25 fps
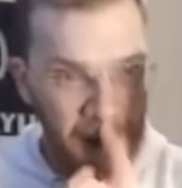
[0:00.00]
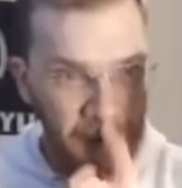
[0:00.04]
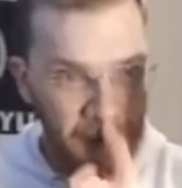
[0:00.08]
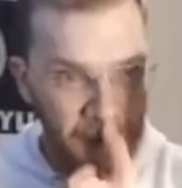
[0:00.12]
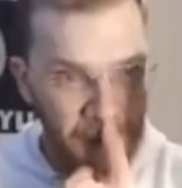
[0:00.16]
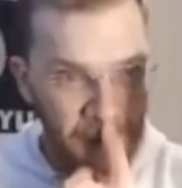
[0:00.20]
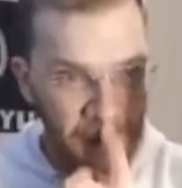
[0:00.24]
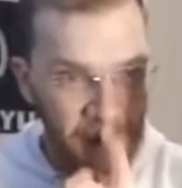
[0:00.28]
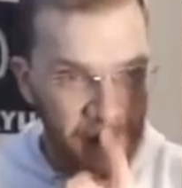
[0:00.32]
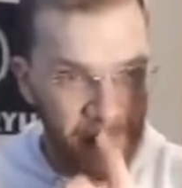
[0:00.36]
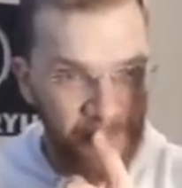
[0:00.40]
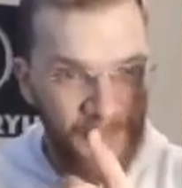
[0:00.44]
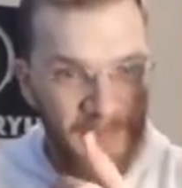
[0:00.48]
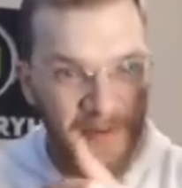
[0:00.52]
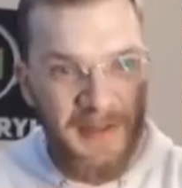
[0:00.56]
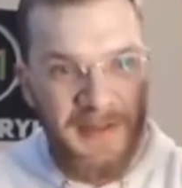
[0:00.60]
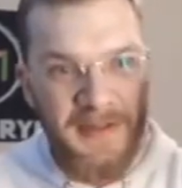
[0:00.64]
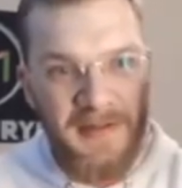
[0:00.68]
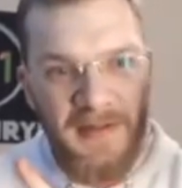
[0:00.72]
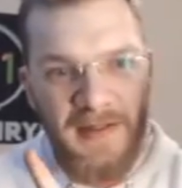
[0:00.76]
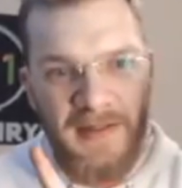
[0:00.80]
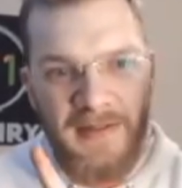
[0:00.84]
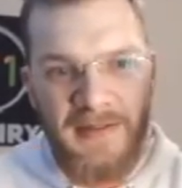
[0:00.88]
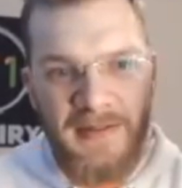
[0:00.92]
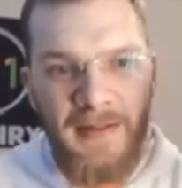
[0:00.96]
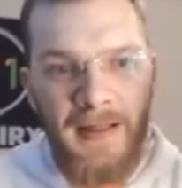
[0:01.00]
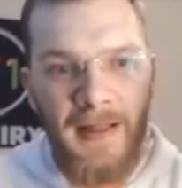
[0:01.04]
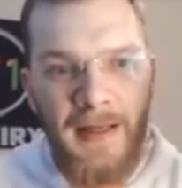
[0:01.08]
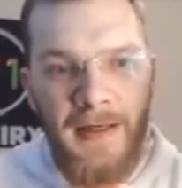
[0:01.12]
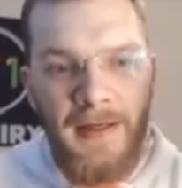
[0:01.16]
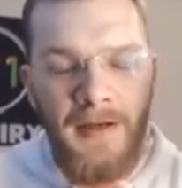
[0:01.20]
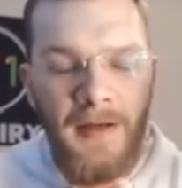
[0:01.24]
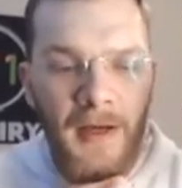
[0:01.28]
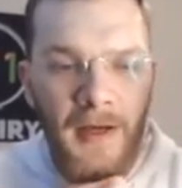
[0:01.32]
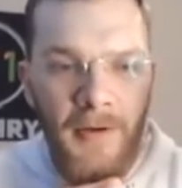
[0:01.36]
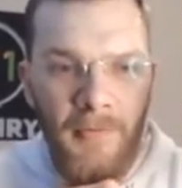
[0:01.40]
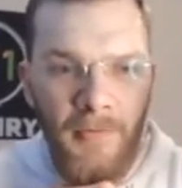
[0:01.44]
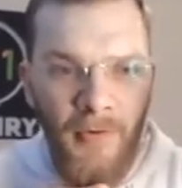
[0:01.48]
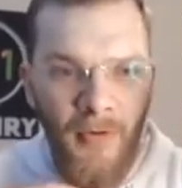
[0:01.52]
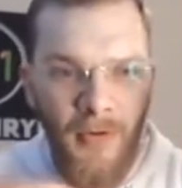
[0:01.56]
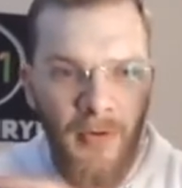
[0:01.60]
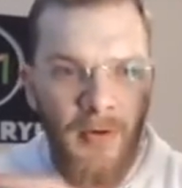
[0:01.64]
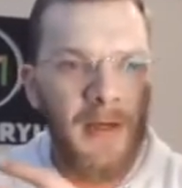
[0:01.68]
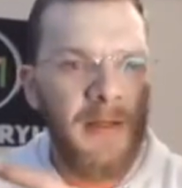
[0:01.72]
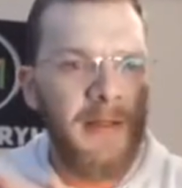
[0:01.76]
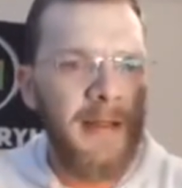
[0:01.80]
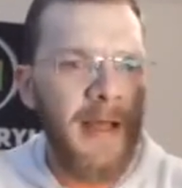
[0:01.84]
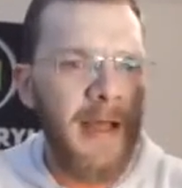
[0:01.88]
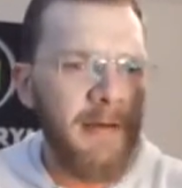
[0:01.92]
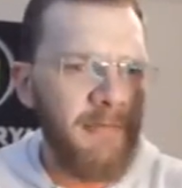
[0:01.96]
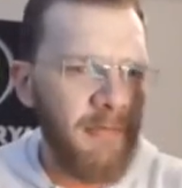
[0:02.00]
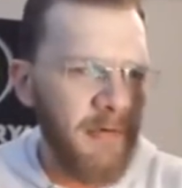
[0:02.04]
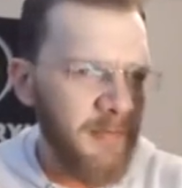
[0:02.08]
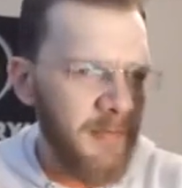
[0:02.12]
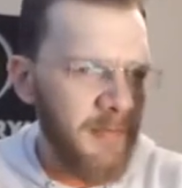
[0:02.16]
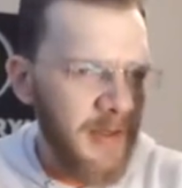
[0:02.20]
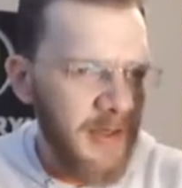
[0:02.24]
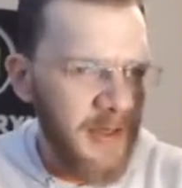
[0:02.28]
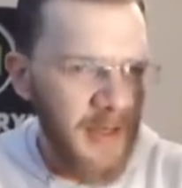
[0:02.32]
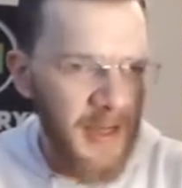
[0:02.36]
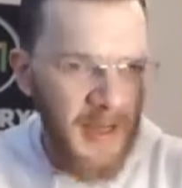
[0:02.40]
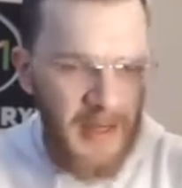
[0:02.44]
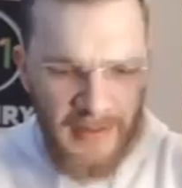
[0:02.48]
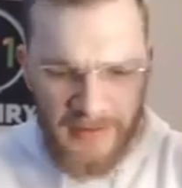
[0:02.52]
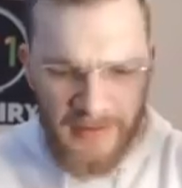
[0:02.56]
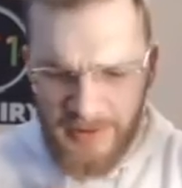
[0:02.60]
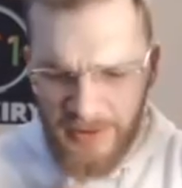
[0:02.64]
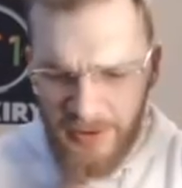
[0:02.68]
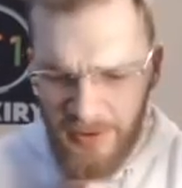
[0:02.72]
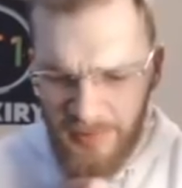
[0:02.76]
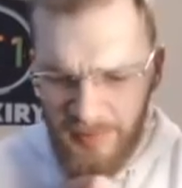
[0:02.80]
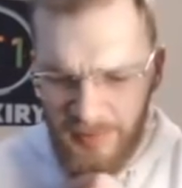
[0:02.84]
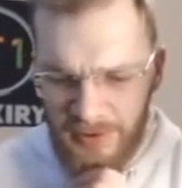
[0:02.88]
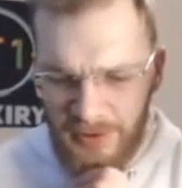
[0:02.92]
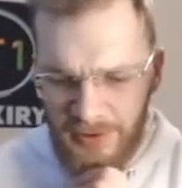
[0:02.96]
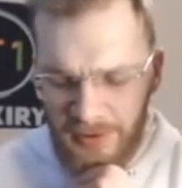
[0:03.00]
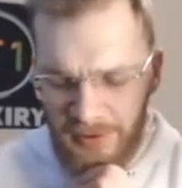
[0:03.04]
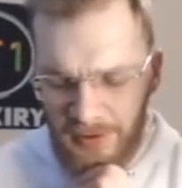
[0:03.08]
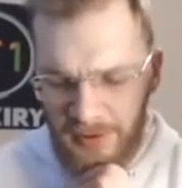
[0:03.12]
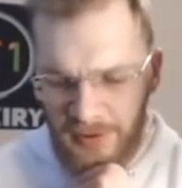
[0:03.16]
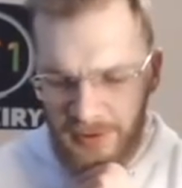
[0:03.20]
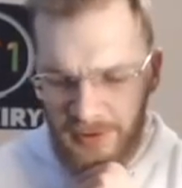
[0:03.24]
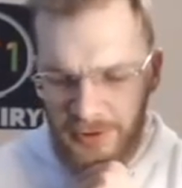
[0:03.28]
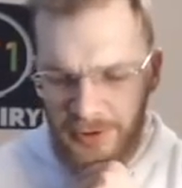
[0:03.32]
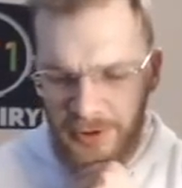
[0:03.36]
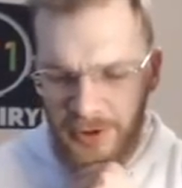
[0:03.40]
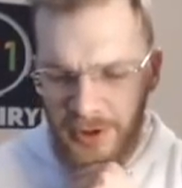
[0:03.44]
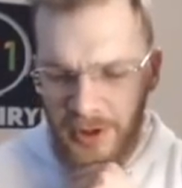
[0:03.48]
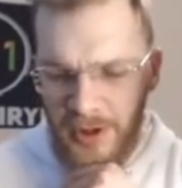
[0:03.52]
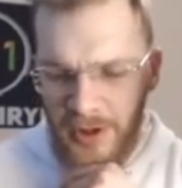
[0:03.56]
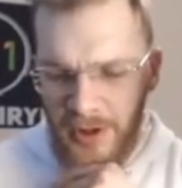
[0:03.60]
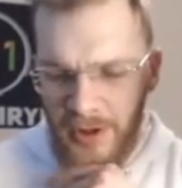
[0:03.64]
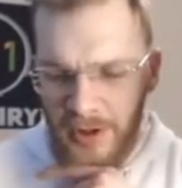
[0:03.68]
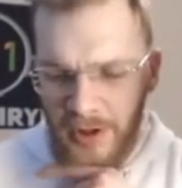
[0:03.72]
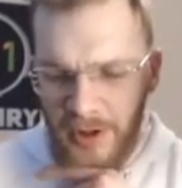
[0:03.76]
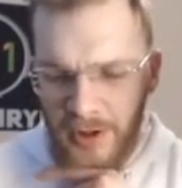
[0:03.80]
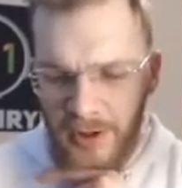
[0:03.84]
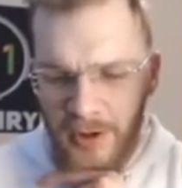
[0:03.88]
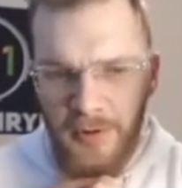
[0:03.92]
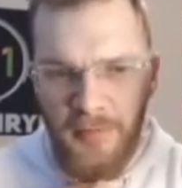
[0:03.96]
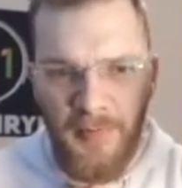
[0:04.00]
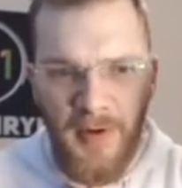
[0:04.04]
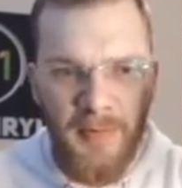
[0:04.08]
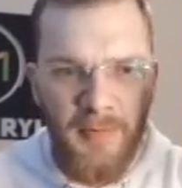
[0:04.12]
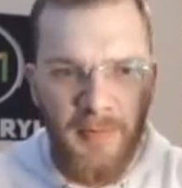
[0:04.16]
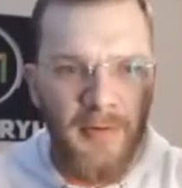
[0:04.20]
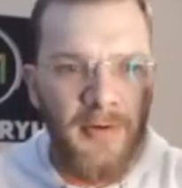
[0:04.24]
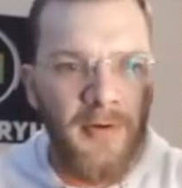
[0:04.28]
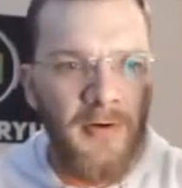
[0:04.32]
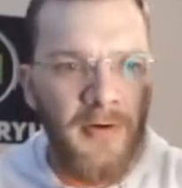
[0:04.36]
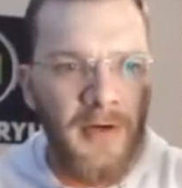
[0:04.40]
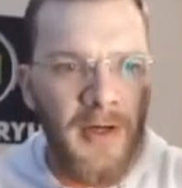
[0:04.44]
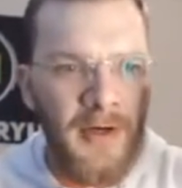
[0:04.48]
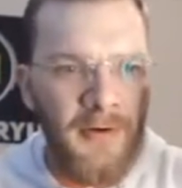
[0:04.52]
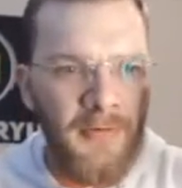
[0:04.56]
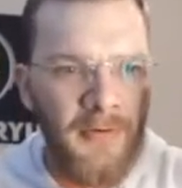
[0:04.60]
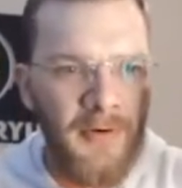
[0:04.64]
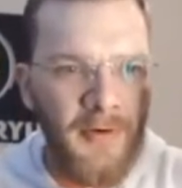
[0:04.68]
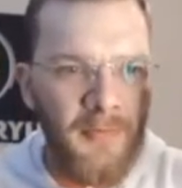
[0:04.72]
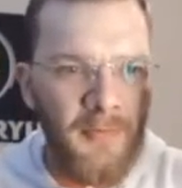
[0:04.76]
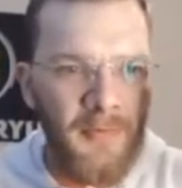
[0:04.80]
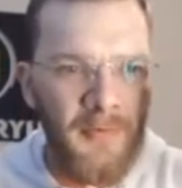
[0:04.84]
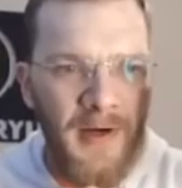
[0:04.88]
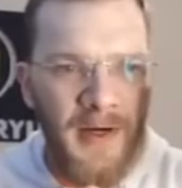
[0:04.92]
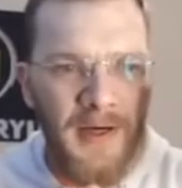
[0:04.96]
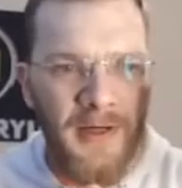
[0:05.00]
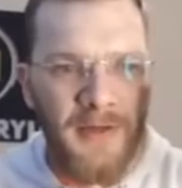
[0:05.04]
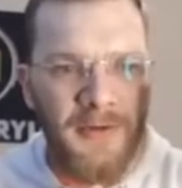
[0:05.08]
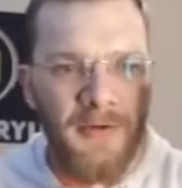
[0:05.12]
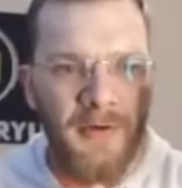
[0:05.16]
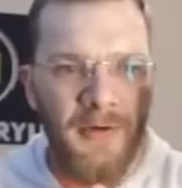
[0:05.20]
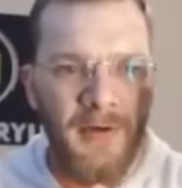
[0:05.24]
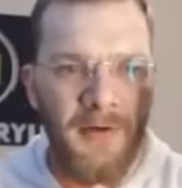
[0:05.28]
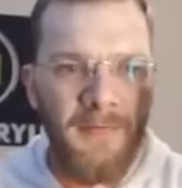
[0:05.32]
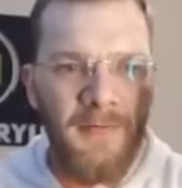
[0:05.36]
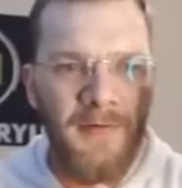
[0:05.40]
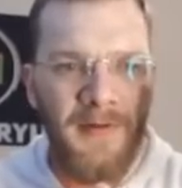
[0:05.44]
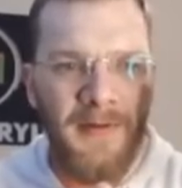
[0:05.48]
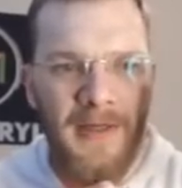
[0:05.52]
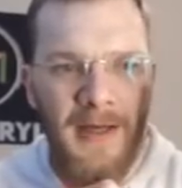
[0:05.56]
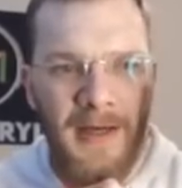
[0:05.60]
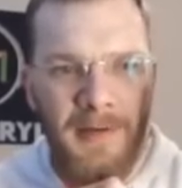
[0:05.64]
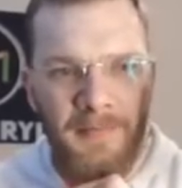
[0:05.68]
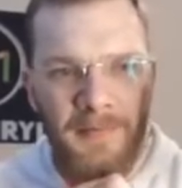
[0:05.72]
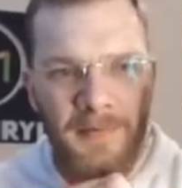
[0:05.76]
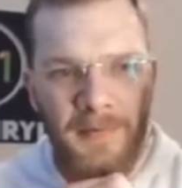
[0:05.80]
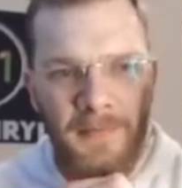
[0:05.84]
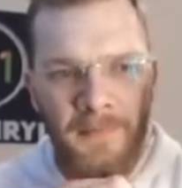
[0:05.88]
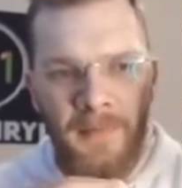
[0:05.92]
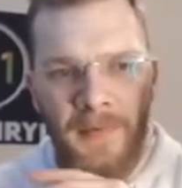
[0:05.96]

to complete this lane. However, not everybody has Human Torch, or maybe don't have him ranked or leveled up.